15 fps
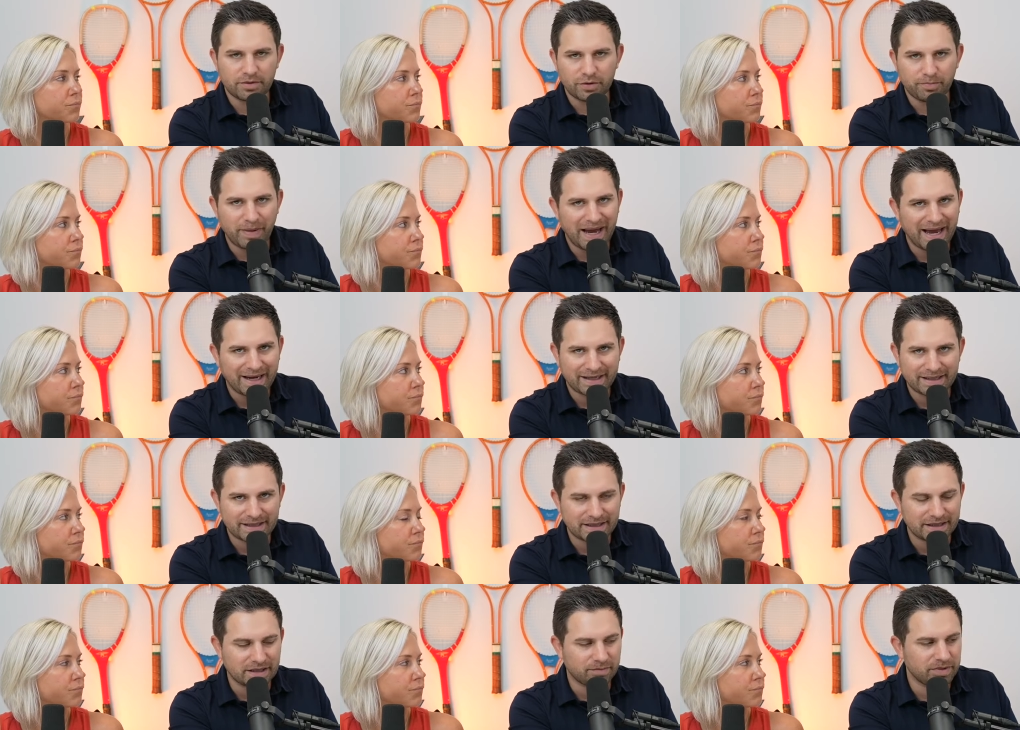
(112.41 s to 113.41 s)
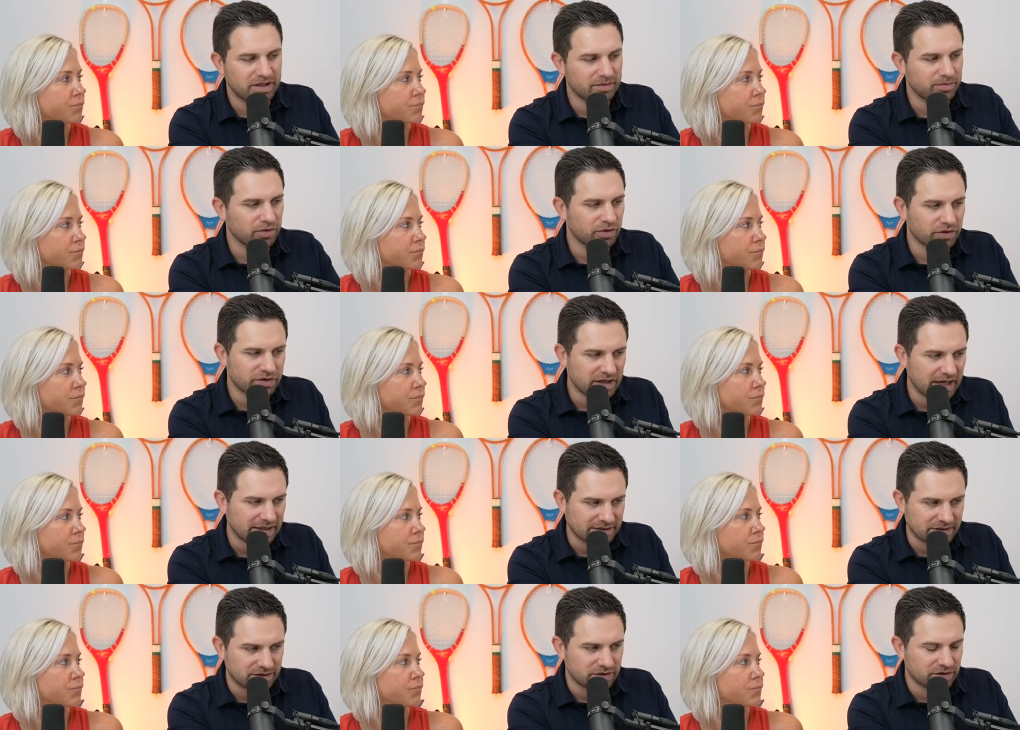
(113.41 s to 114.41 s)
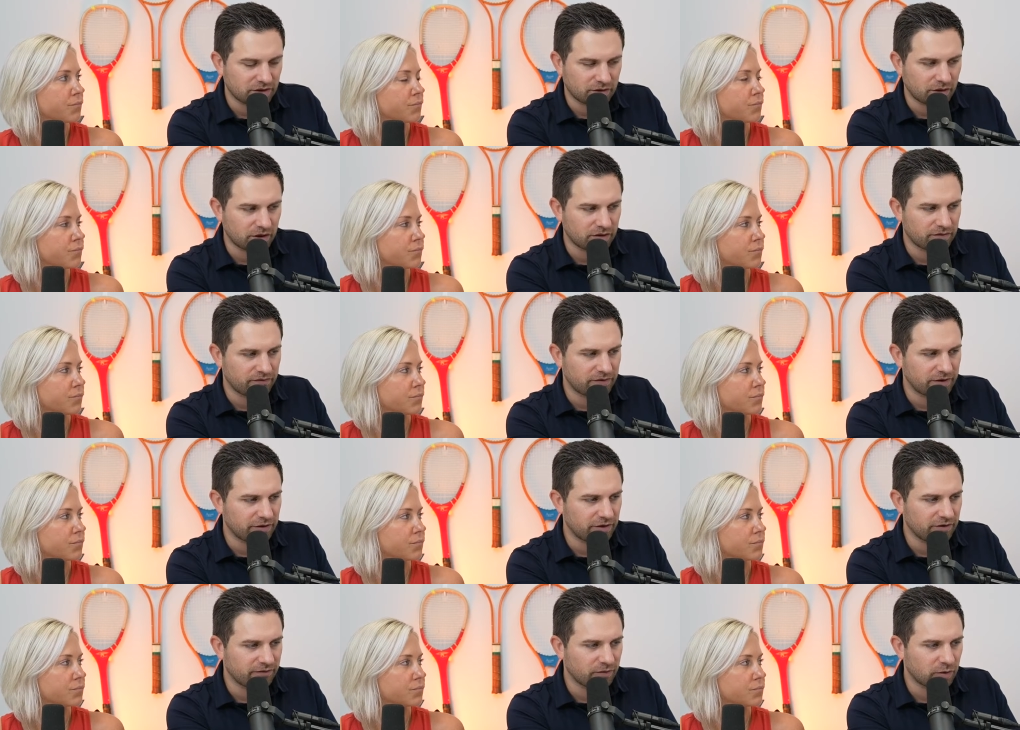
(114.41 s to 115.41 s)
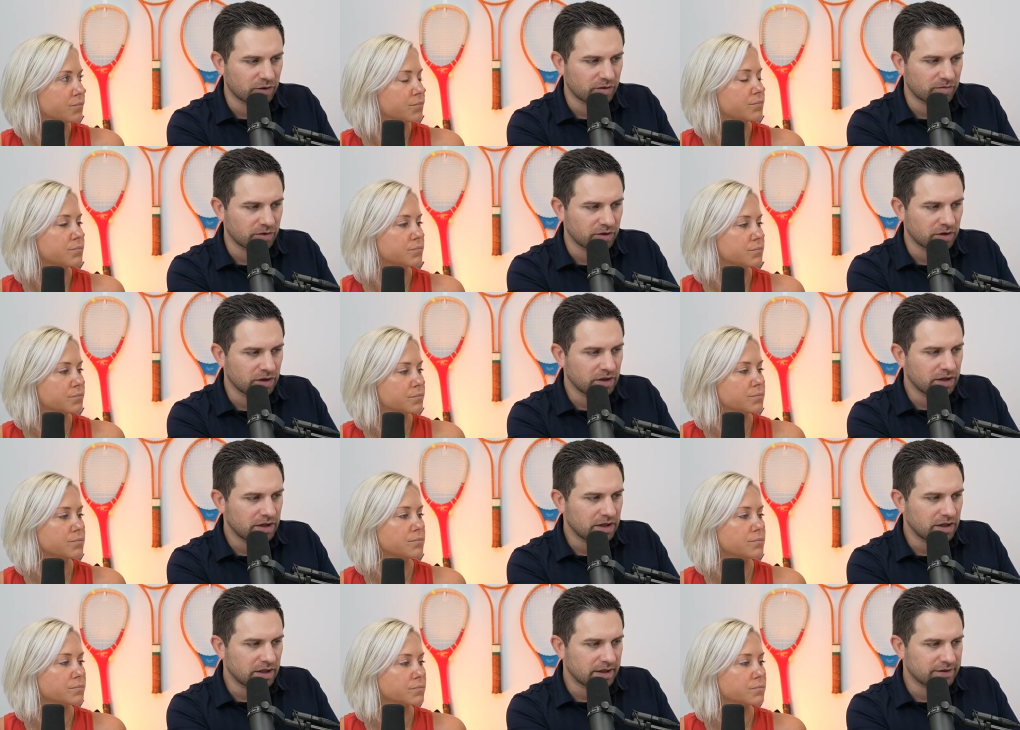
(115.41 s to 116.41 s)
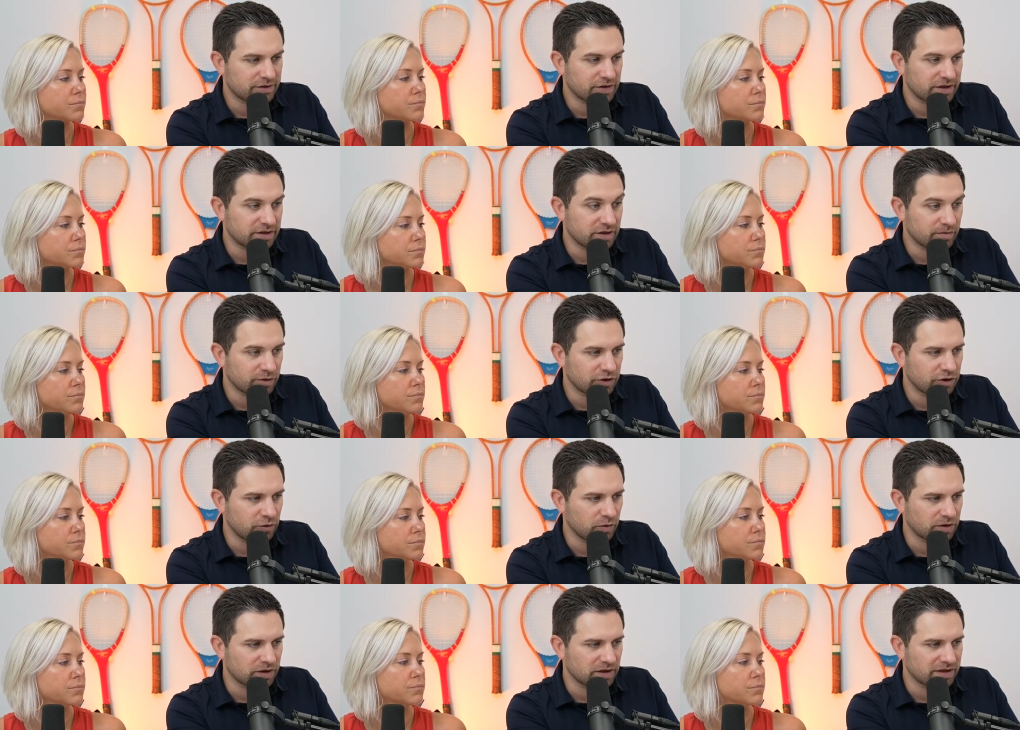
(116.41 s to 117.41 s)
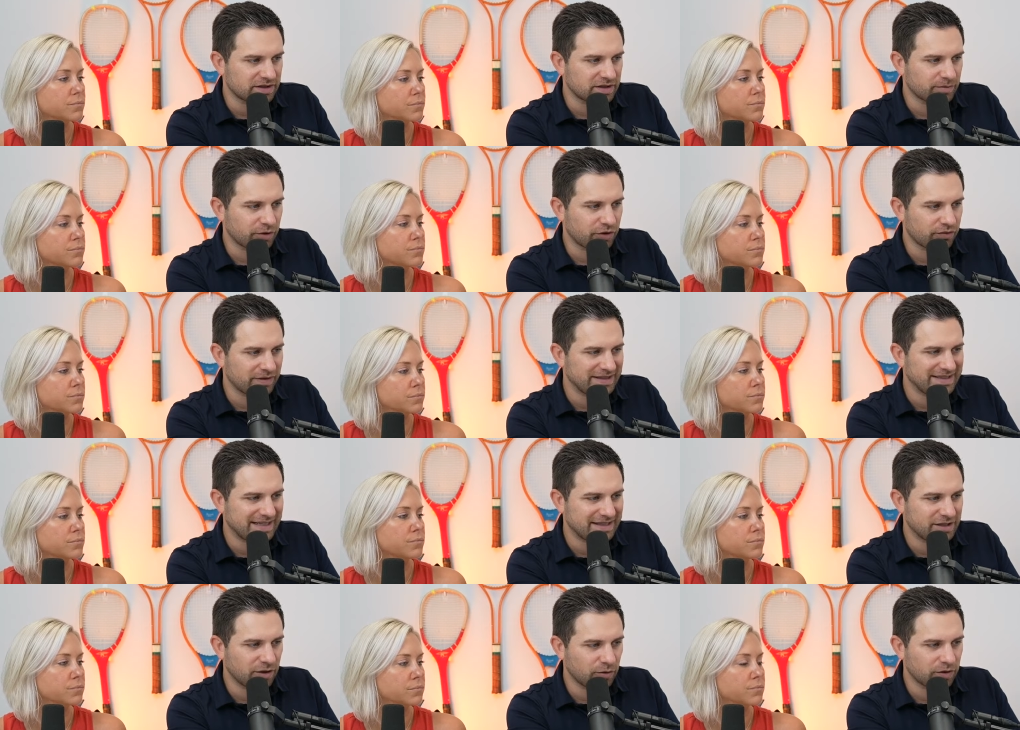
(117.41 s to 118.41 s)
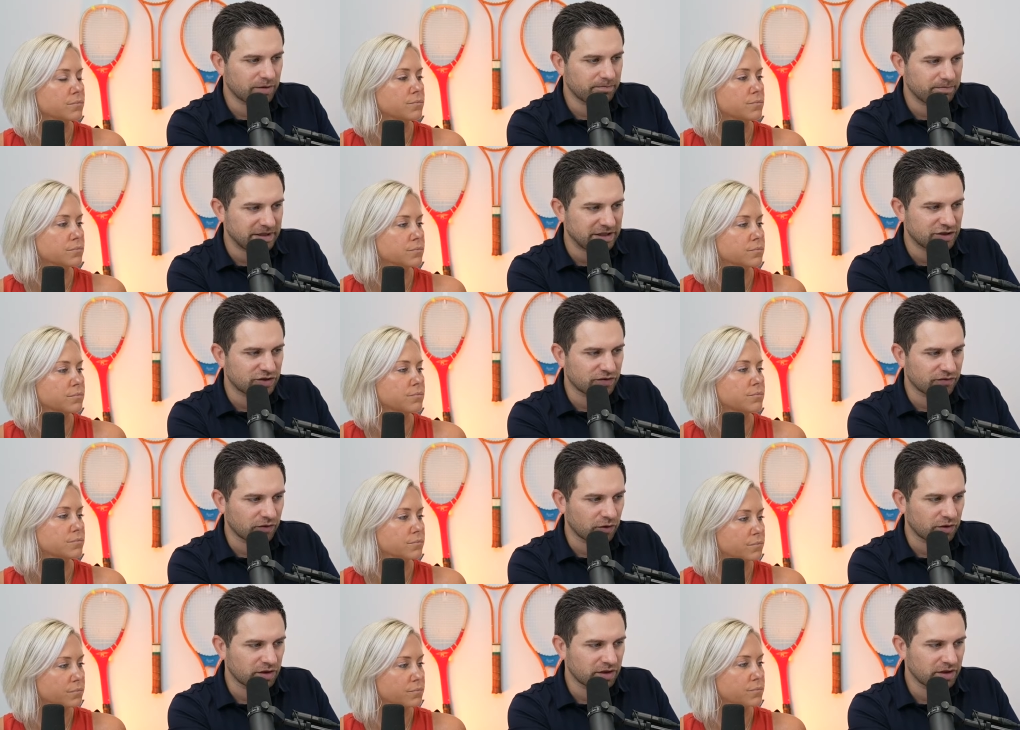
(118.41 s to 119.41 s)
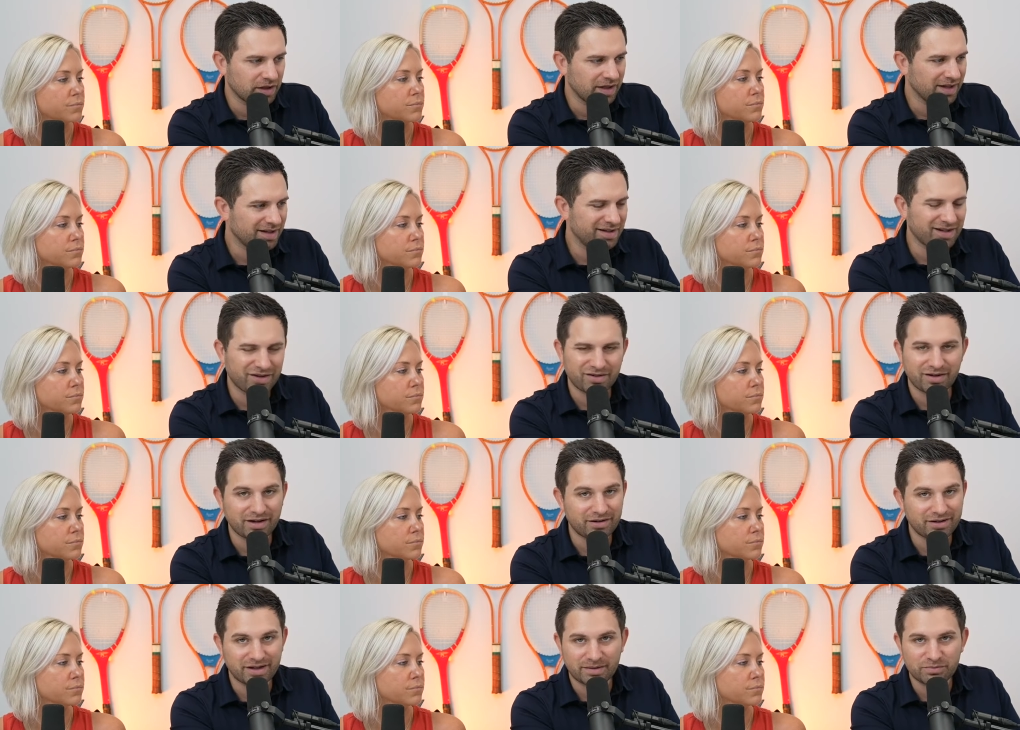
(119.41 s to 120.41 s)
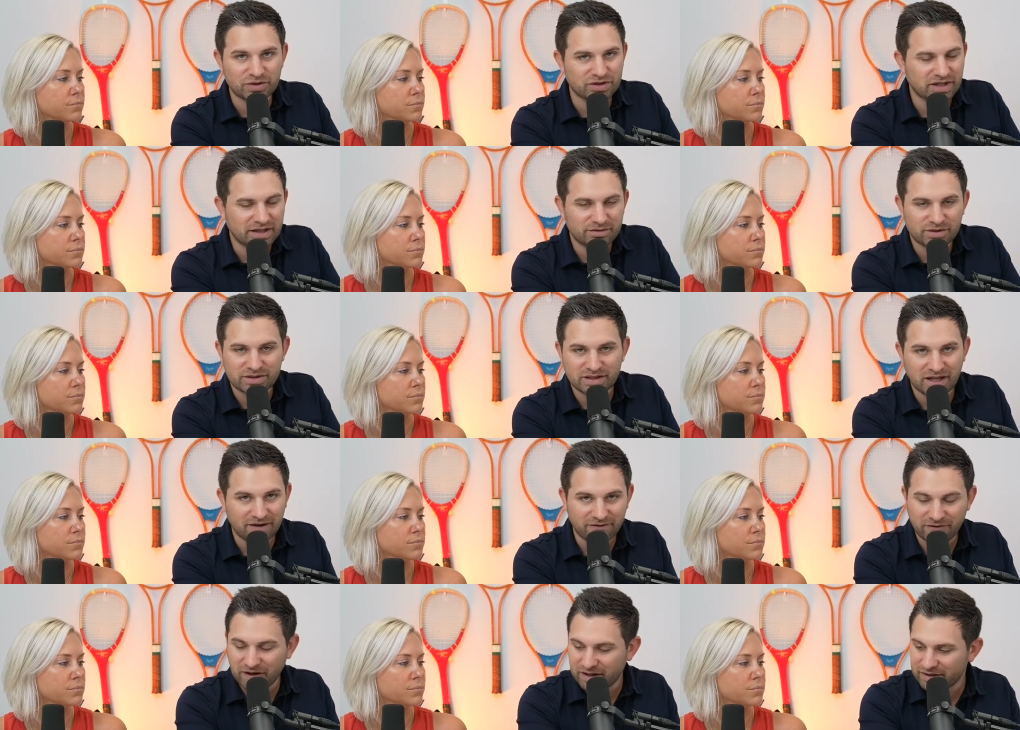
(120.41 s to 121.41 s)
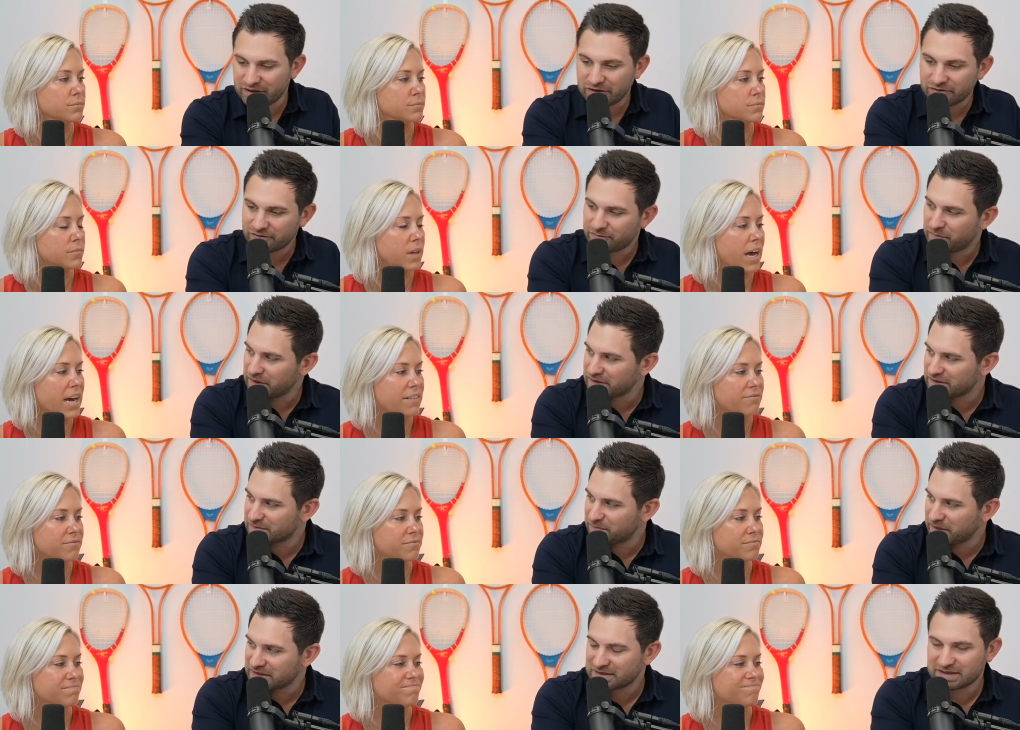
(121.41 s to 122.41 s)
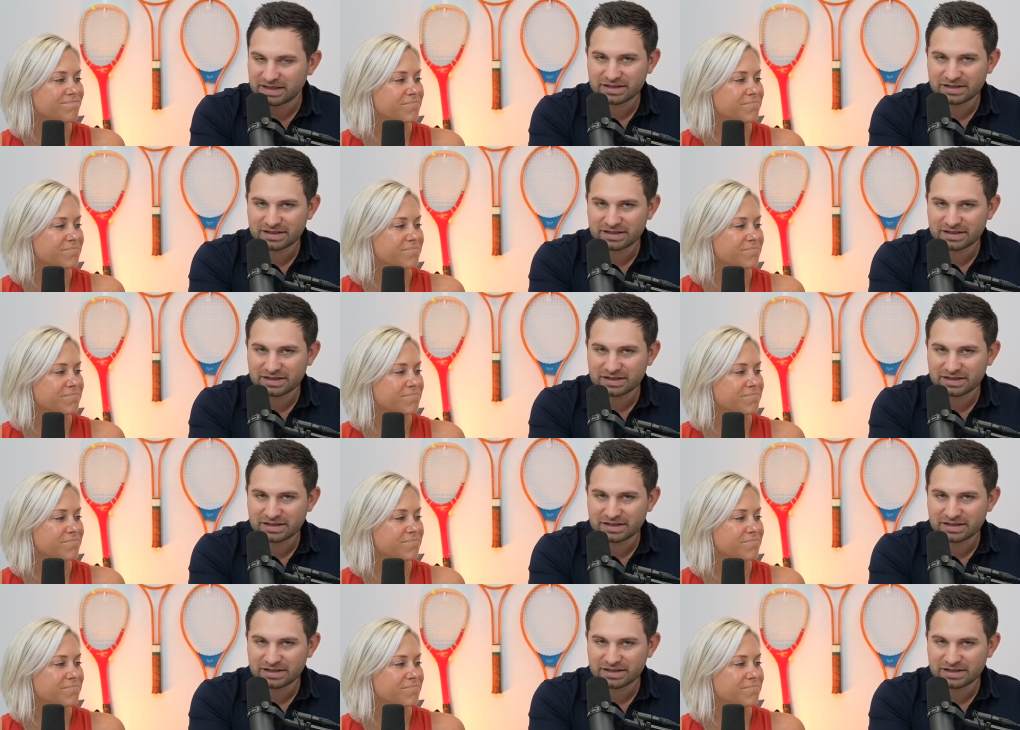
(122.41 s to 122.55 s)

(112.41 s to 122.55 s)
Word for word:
Speaker 1: They're packing in the people. The taxes are very affordable. So that's number 2 on the list. Number 3, Daytona Beach, Florida. Another area I'm just not fond of. Been to